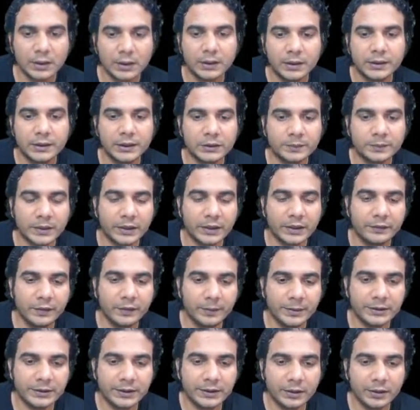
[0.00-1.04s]
This part will
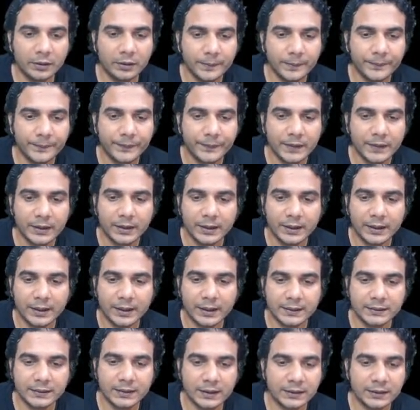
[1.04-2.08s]
be 0 and
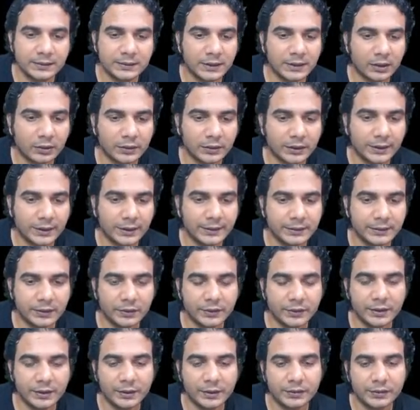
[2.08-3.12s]
answer is now
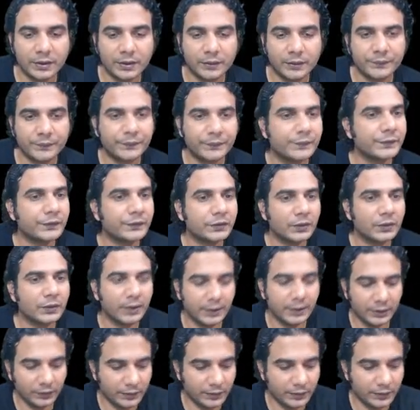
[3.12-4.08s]
3030. So I knew